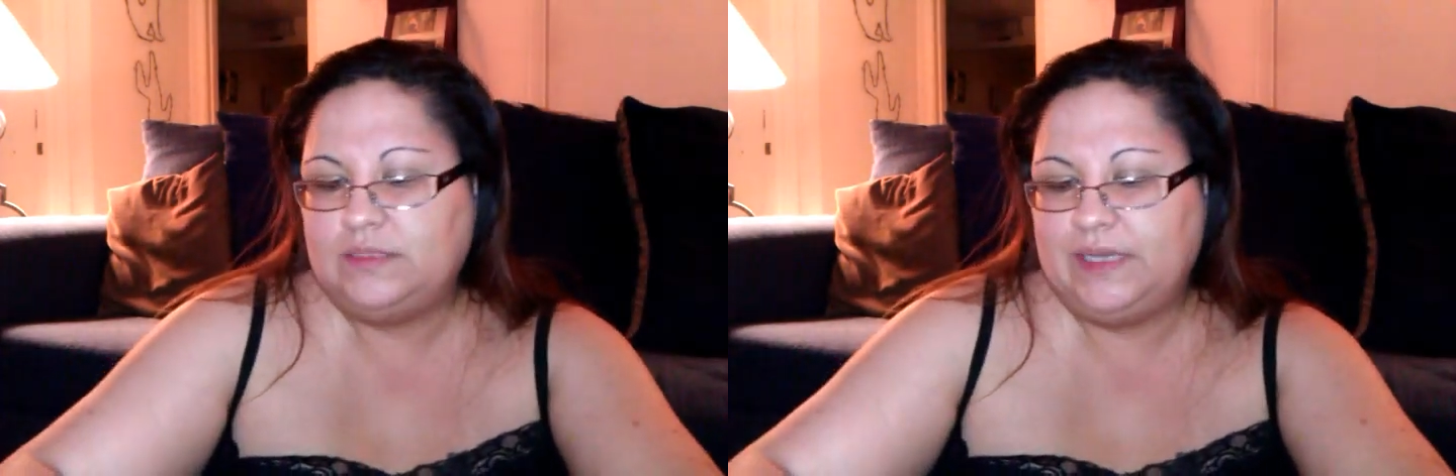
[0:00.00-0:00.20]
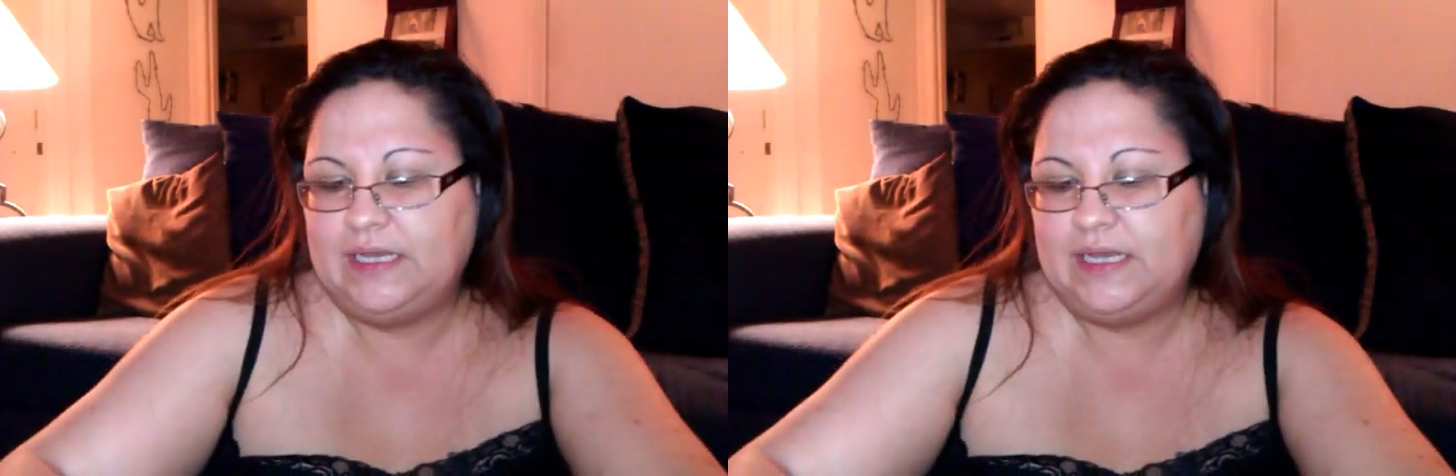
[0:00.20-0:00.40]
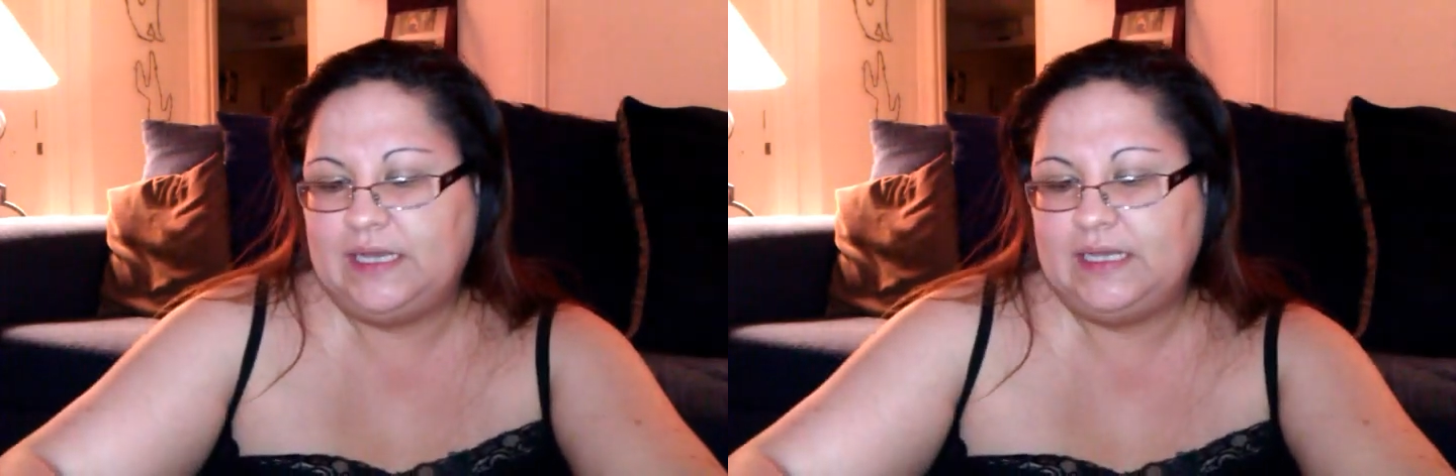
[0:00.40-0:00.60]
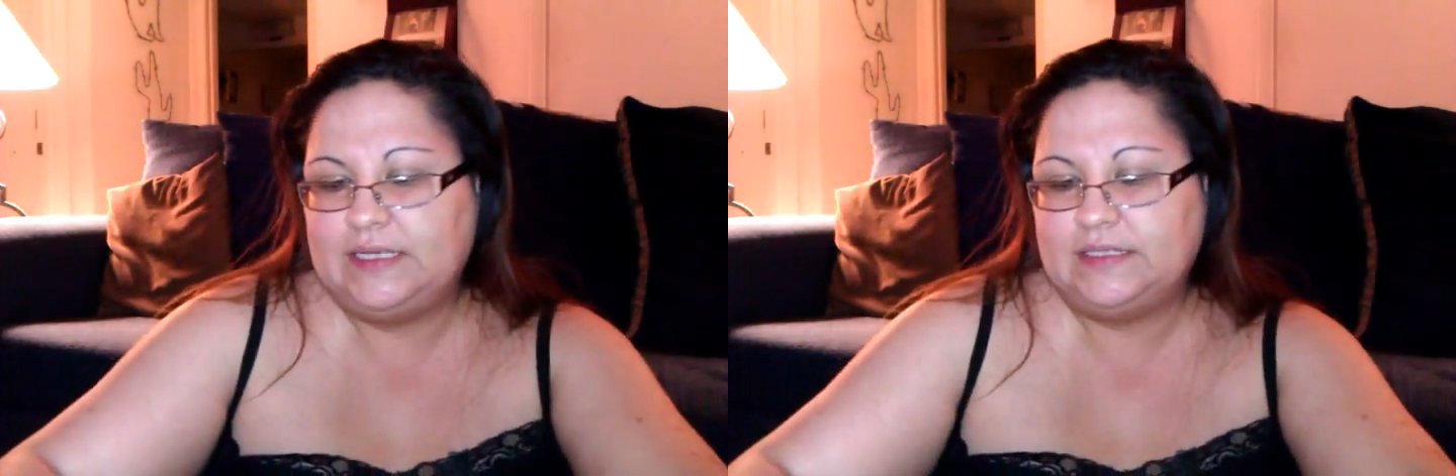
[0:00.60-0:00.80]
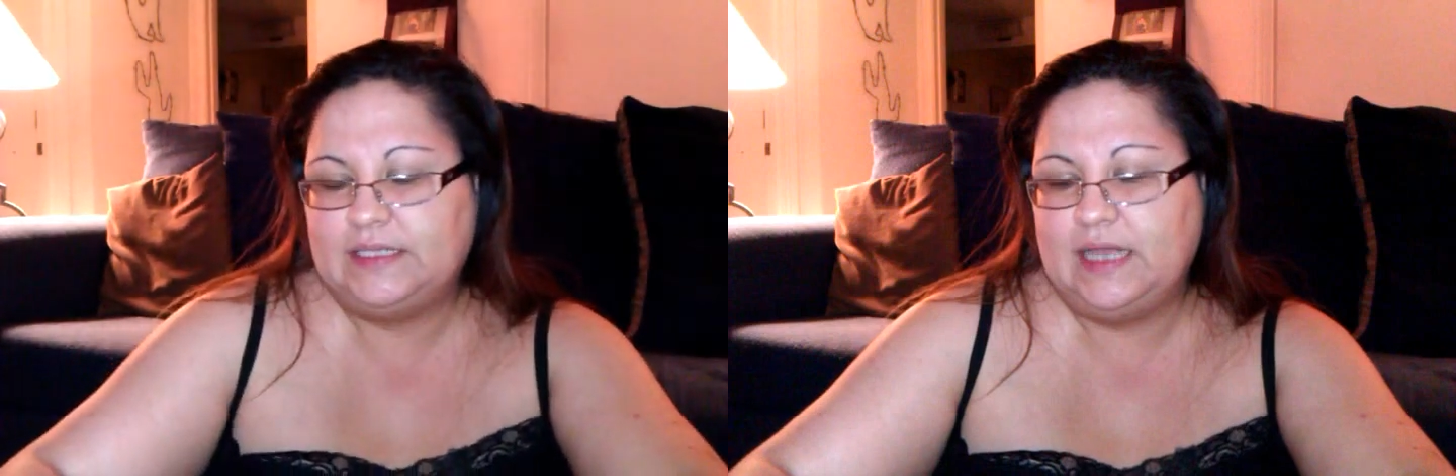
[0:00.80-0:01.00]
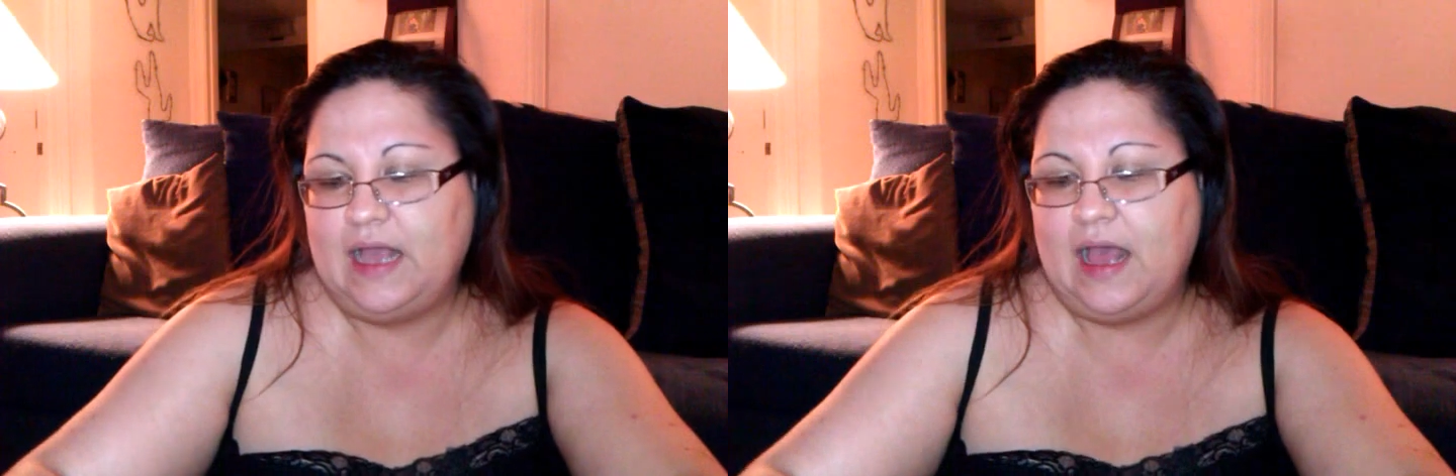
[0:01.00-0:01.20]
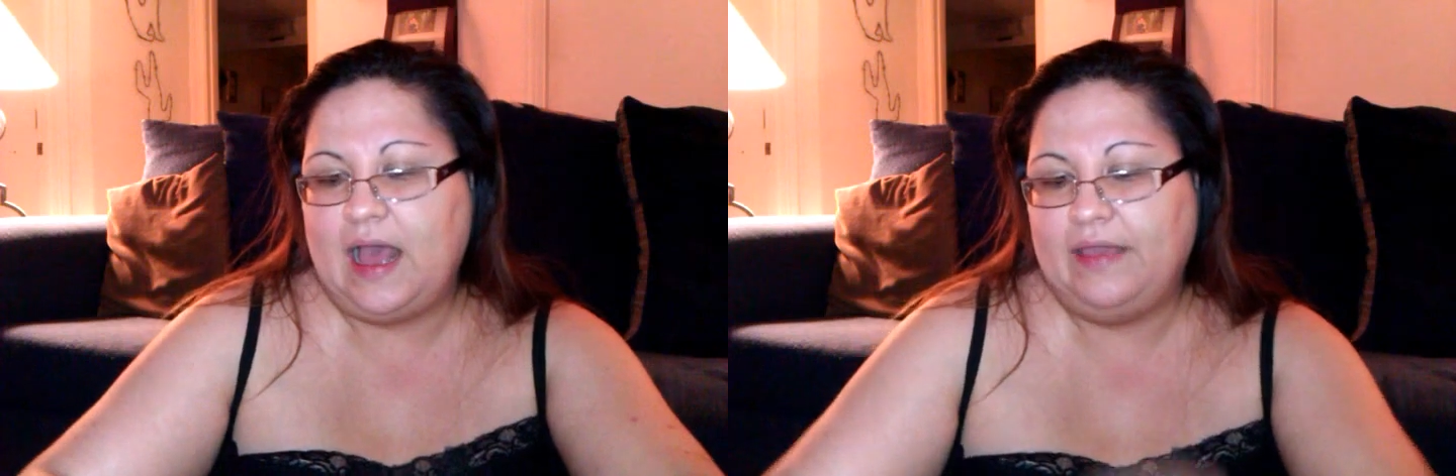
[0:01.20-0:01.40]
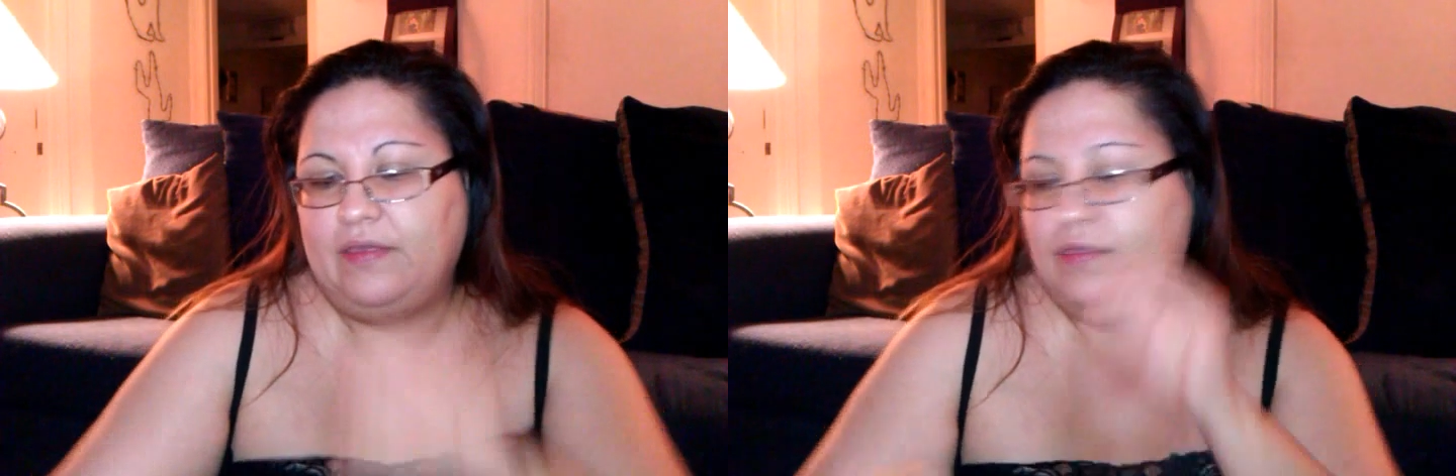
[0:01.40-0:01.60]
because
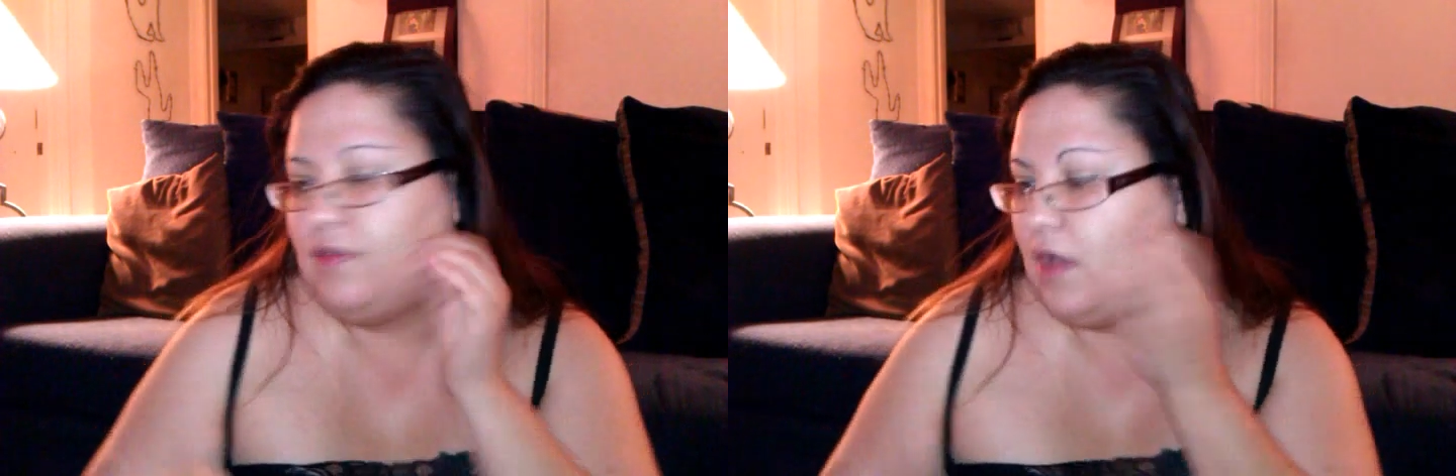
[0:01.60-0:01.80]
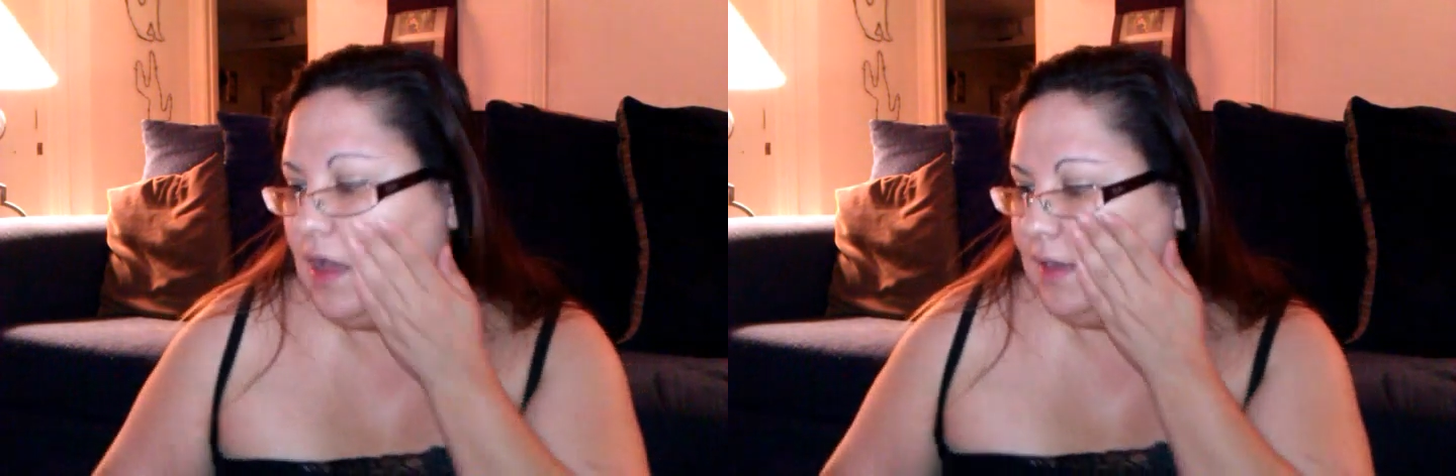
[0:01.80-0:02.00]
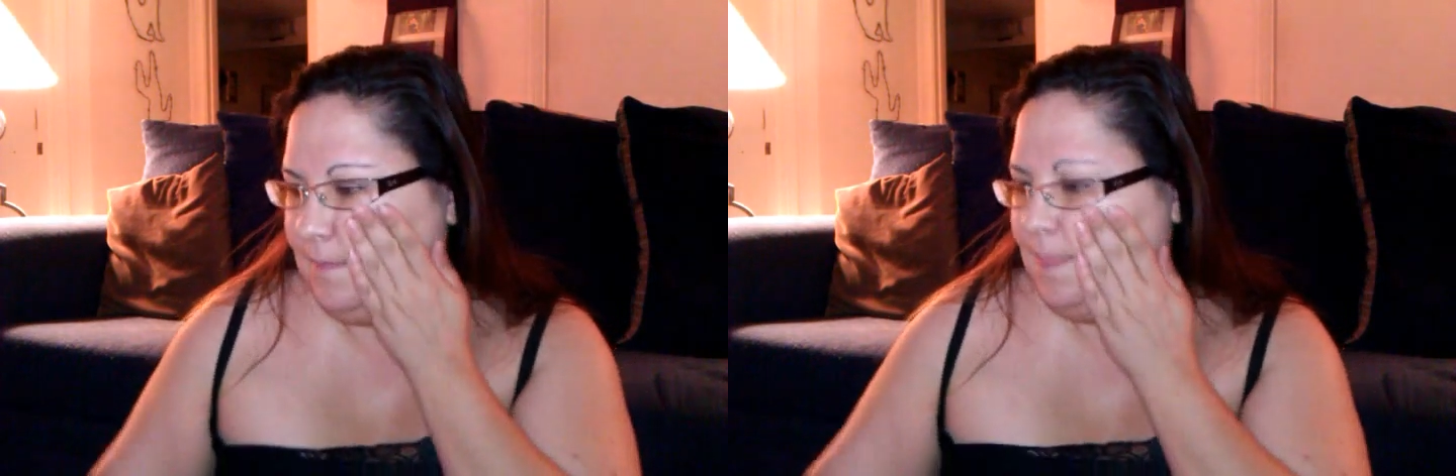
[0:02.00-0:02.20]
I thought